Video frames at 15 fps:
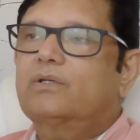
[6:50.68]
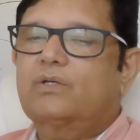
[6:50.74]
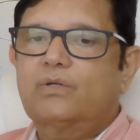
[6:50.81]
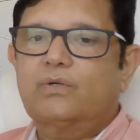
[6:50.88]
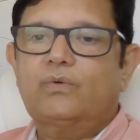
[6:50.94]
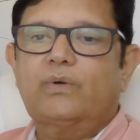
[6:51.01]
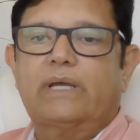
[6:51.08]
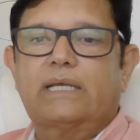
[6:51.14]

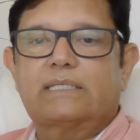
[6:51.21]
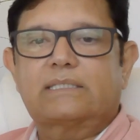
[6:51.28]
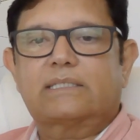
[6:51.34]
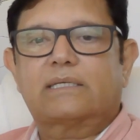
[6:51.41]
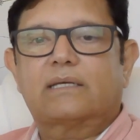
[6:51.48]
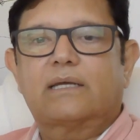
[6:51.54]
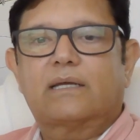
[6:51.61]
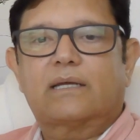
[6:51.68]
two
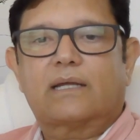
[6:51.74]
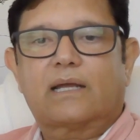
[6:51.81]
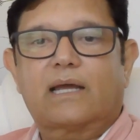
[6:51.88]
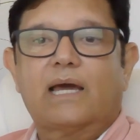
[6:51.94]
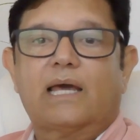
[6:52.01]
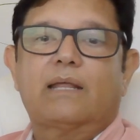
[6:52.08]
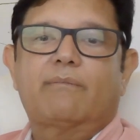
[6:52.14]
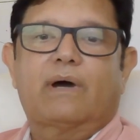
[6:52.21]
is
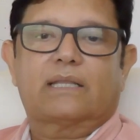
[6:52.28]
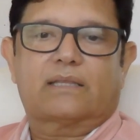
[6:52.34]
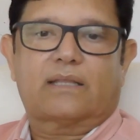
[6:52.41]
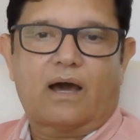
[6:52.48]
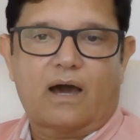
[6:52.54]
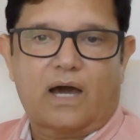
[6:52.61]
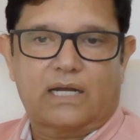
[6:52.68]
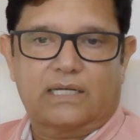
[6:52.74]

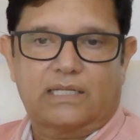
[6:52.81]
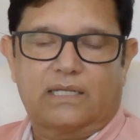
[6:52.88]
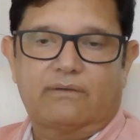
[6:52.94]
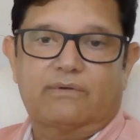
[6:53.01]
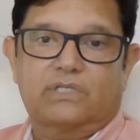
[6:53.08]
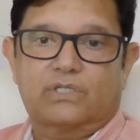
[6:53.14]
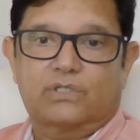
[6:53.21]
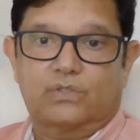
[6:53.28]
kalimatani,
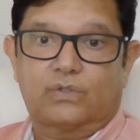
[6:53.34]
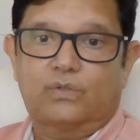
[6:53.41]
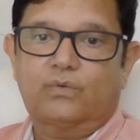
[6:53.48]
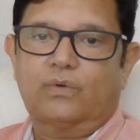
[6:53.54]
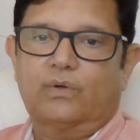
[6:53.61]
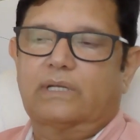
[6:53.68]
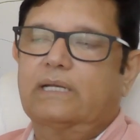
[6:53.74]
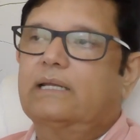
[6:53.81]
which is
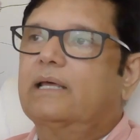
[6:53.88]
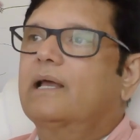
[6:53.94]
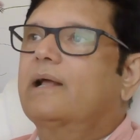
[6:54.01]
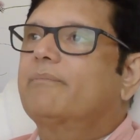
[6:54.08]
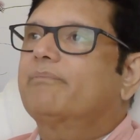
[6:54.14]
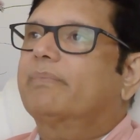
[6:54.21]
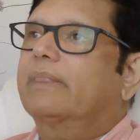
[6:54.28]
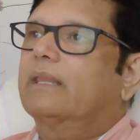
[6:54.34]
dual,
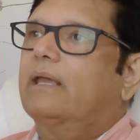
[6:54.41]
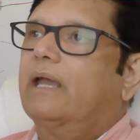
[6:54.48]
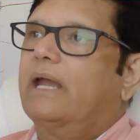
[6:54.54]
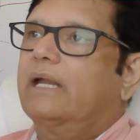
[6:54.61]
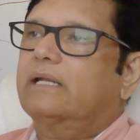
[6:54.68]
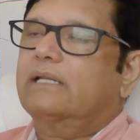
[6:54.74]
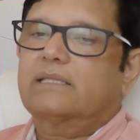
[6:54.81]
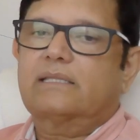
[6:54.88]

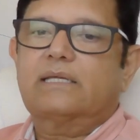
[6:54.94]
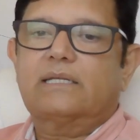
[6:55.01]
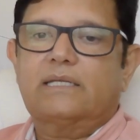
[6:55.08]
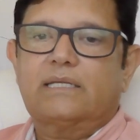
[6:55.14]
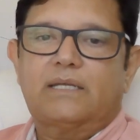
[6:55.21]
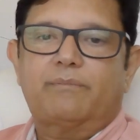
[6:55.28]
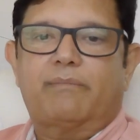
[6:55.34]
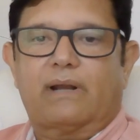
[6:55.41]
and the
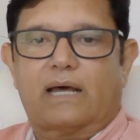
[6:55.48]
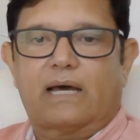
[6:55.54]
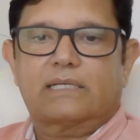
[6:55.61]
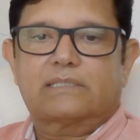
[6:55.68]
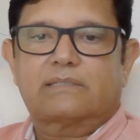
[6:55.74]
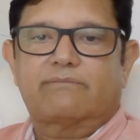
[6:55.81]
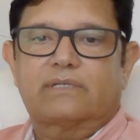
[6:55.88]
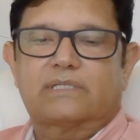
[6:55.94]
three
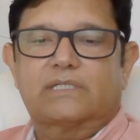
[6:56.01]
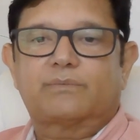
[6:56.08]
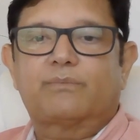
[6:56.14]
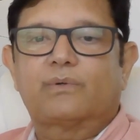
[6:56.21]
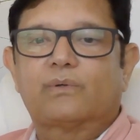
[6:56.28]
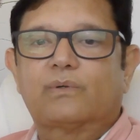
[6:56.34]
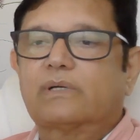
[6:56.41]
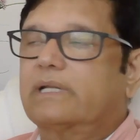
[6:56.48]
plus, which is
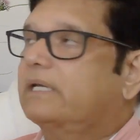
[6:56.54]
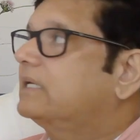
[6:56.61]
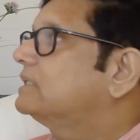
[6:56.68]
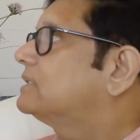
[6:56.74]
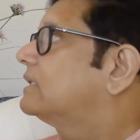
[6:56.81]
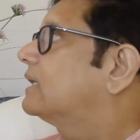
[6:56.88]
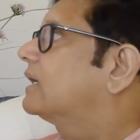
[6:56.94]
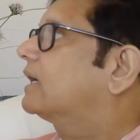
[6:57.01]
plural,
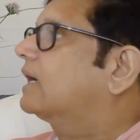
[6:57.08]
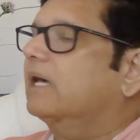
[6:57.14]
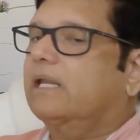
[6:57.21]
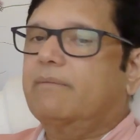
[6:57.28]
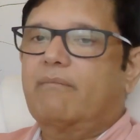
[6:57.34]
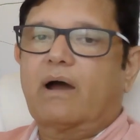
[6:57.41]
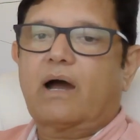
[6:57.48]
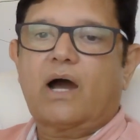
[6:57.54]
is
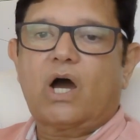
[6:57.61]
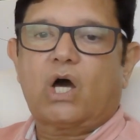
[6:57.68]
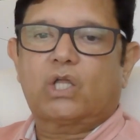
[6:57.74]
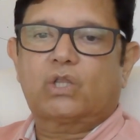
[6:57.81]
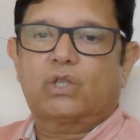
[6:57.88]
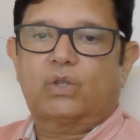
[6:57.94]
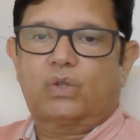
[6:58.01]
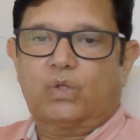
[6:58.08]

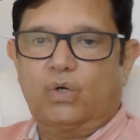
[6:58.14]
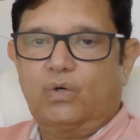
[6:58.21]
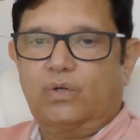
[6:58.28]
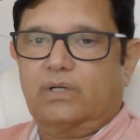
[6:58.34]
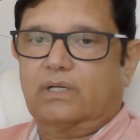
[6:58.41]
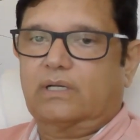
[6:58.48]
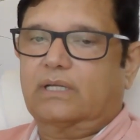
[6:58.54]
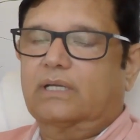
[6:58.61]

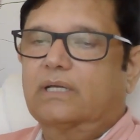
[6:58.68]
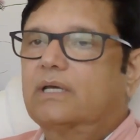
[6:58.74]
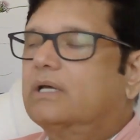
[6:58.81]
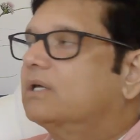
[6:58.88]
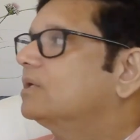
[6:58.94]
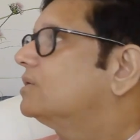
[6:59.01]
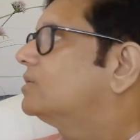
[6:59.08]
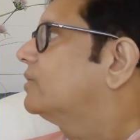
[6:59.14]
kalimatun.
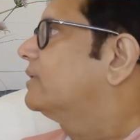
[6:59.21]
So